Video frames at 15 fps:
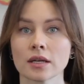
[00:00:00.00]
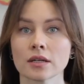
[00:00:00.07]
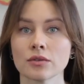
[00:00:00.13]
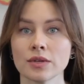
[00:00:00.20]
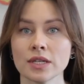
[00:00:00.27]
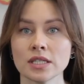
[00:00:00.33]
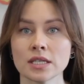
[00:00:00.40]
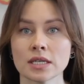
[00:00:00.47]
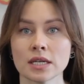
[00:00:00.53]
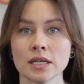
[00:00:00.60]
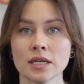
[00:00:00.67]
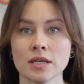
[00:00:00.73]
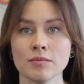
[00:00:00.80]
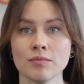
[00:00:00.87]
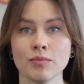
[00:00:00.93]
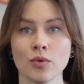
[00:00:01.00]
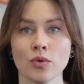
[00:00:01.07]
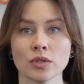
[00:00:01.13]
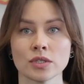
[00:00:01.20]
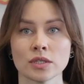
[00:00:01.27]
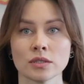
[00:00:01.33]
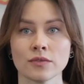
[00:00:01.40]
critically
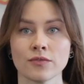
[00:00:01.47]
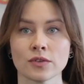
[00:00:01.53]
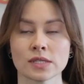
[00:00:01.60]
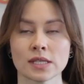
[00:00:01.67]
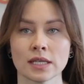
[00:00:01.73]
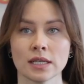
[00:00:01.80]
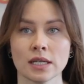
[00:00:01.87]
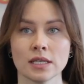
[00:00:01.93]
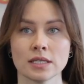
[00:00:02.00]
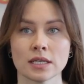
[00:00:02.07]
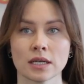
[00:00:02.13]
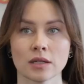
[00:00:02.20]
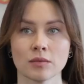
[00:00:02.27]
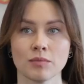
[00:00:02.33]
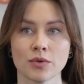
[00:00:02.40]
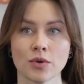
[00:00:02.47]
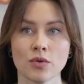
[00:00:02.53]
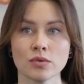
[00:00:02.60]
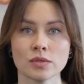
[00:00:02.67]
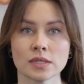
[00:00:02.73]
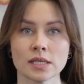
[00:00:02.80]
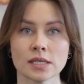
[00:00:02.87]
important for the analytical
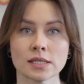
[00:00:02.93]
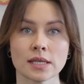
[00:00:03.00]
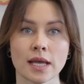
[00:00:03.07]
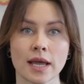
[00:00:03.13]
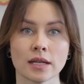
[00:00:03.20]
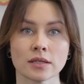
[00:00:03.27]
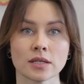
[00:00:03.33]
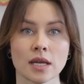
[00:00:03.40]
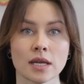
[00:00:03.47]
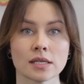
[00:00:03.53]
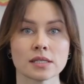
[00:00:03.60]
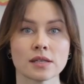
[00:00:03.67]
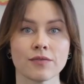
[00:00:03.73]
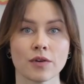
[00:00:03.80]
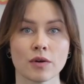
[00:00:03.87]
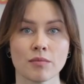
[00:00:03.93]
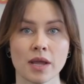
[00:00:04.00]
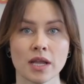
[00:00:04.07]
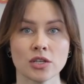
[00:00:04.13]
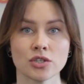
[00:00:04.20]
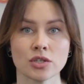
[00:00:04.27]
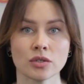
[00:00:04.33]
process and the
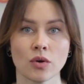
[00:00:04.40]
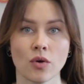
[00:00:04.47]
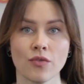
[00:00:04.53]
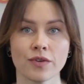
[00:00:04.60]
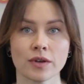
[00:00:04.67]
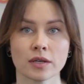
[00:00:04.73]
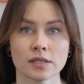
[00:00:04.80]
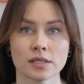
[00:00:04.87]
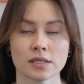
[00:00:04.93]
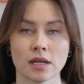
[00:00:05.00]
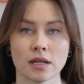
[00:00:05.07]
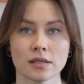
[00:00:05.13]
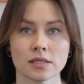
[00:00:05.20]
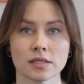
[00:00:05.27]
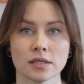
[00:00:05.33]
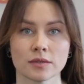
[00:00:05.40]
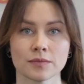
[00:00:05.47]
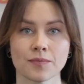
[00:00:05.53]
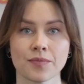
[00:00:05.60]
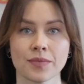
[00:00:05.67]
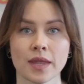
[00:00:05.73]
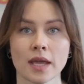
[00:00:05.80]
formation of a consultant.
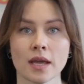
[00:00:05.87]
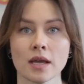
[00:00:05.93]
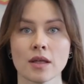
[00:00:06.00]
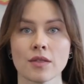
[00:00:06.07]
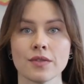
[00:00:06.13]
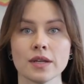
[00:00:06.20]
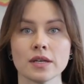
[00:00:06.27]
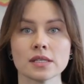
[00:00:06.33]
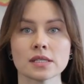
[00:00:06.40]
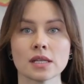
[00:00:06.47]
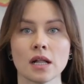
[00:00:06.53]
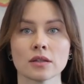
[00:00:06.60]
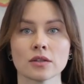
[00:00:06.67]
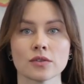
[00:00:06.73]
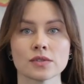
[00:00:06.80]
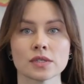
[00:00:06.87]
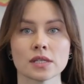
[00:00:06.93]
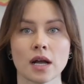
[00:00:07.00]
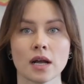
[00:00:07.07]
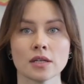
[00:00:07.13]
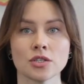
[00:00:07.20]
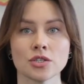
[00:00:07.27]
The result of
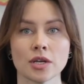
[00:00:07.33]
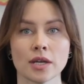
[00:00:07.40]
such